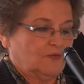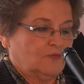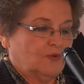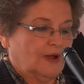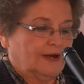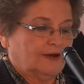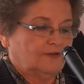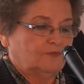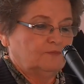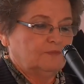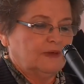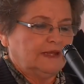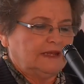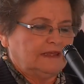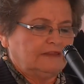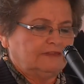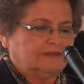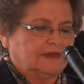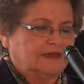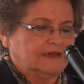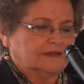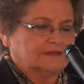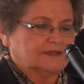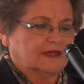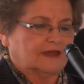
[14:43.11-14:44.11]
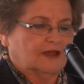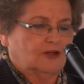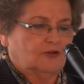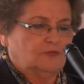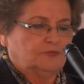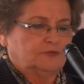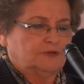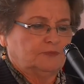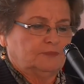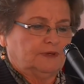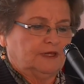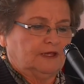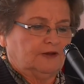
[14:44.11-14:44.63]
One of many things I
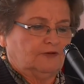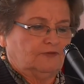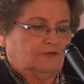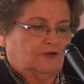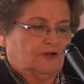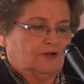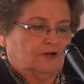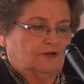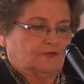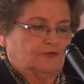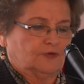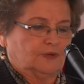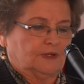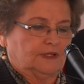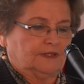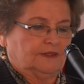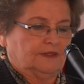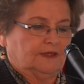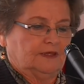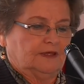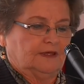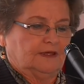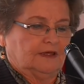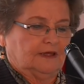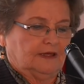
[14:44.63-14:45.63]
hope to be involved with